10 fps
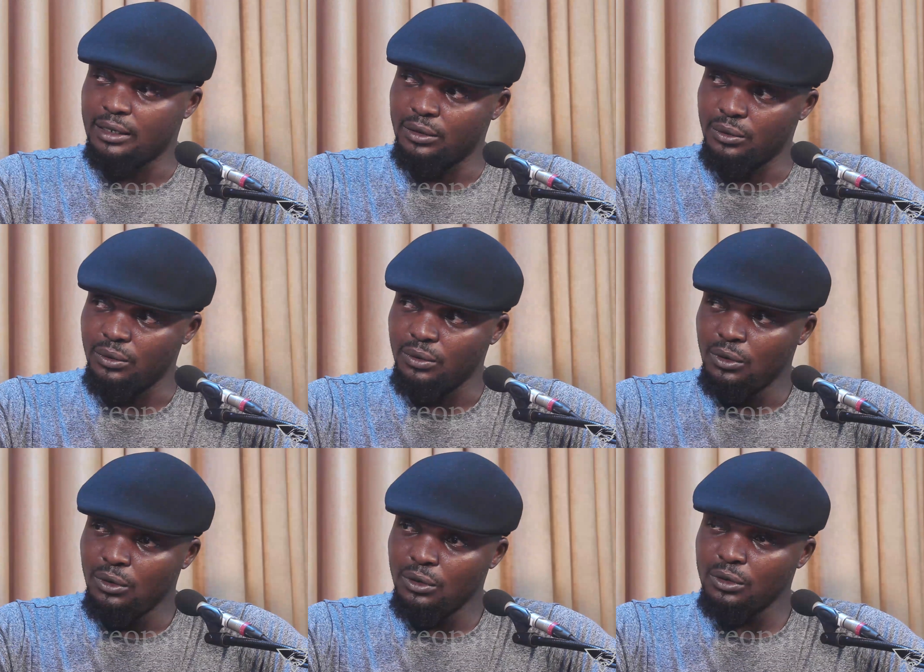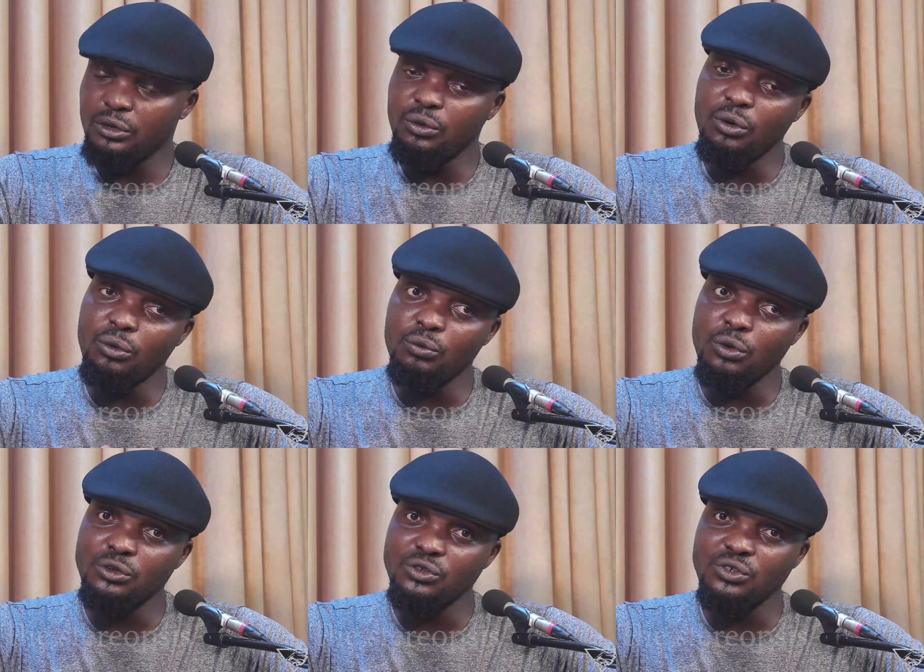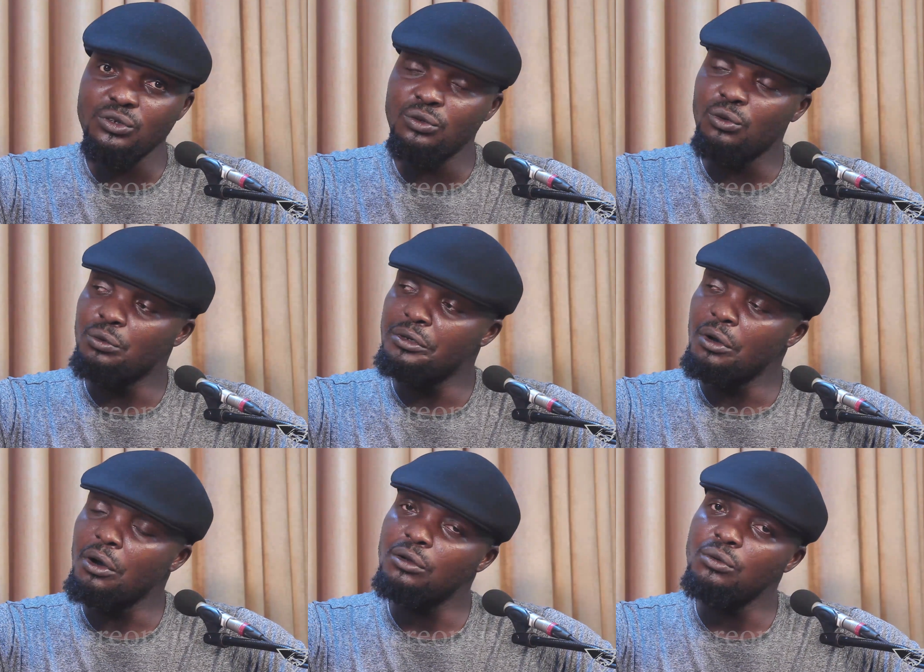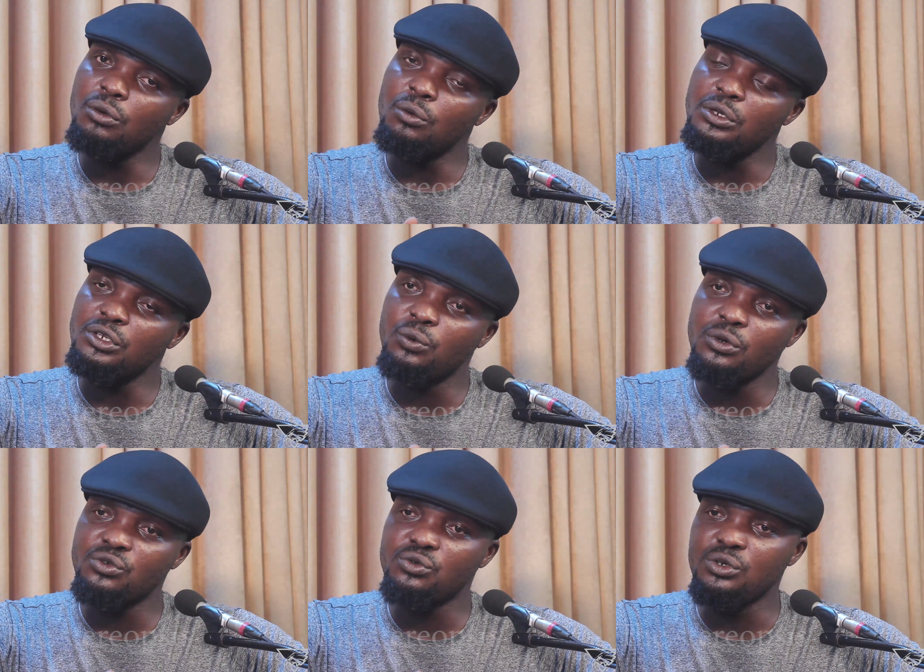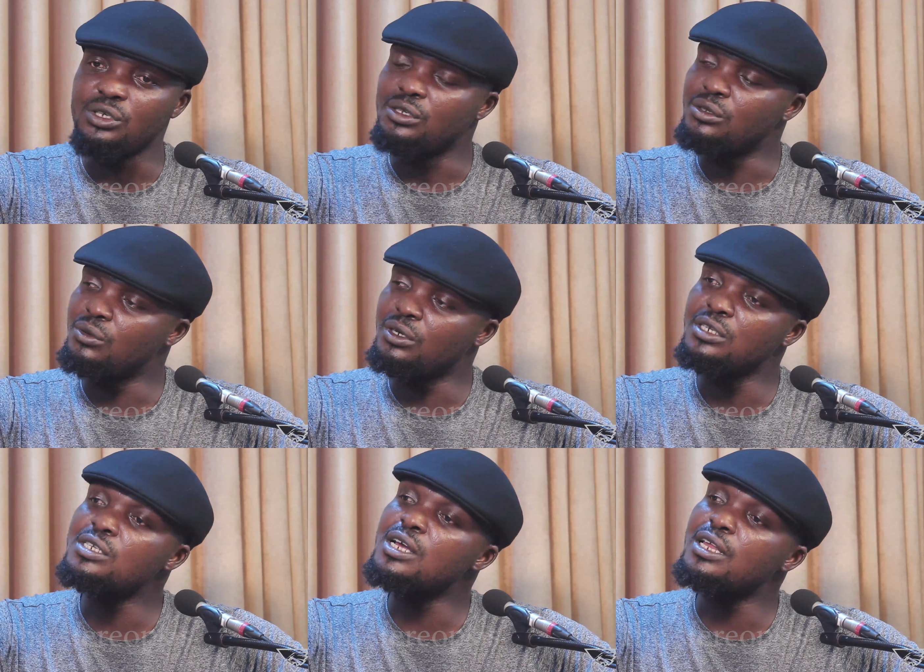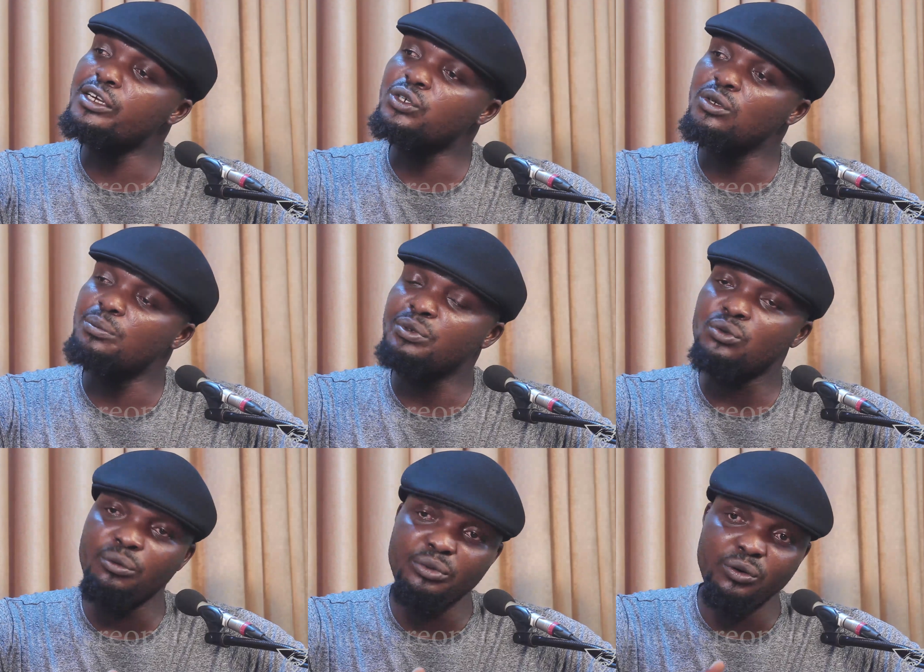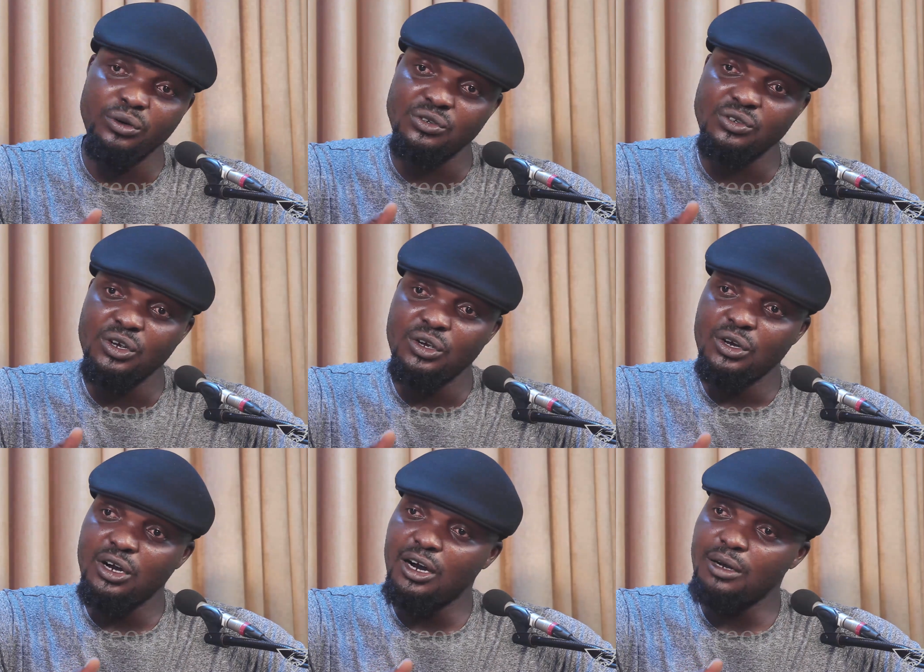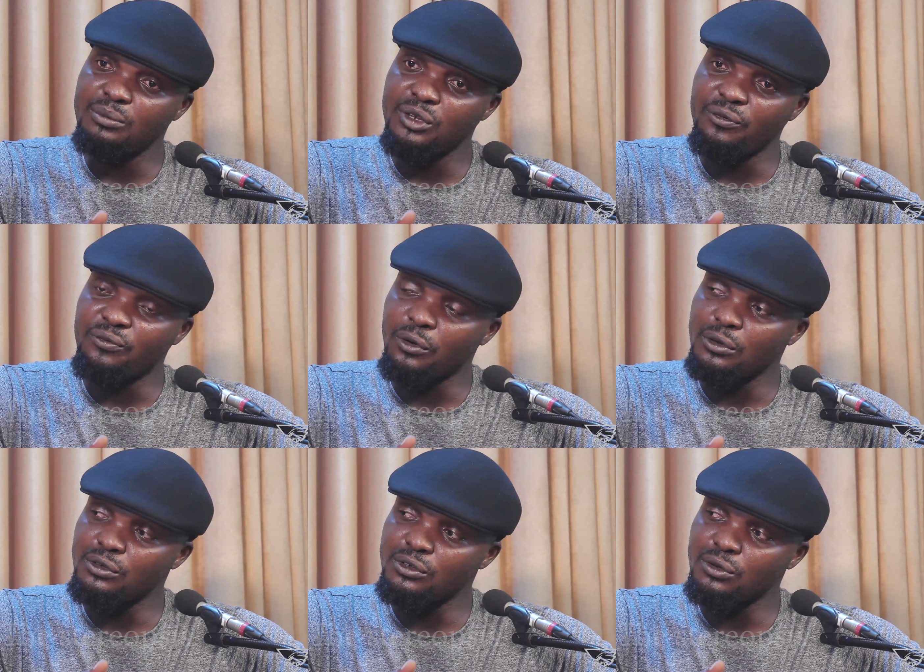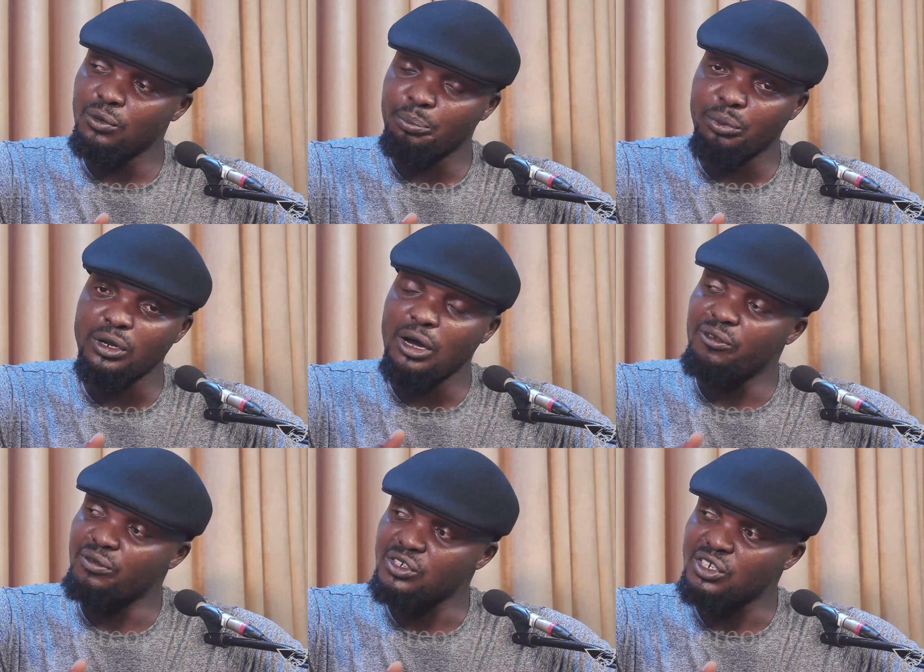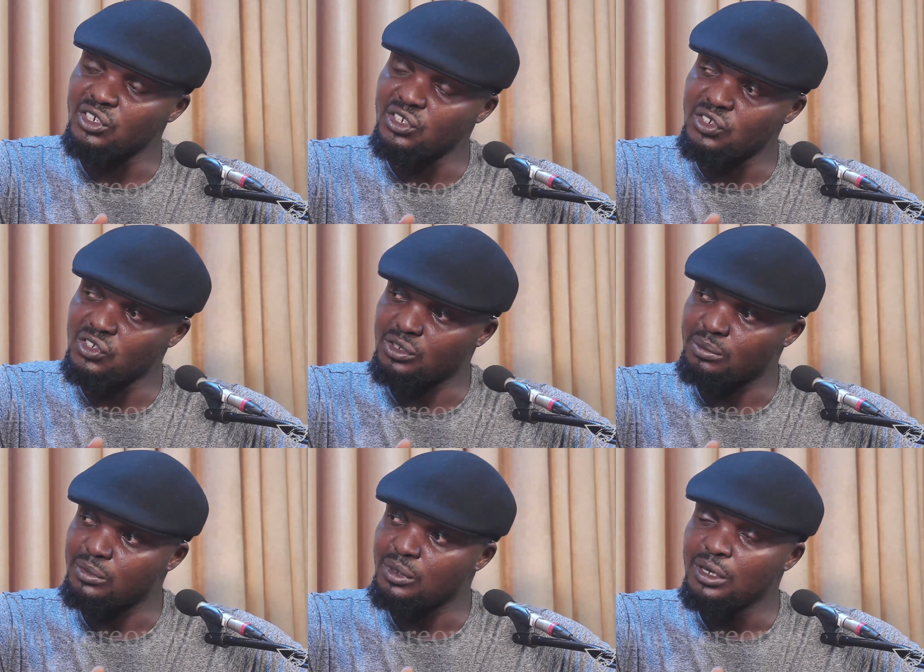Reno was, we all know what he was doing during his election. P2B was the front burner of his criticism.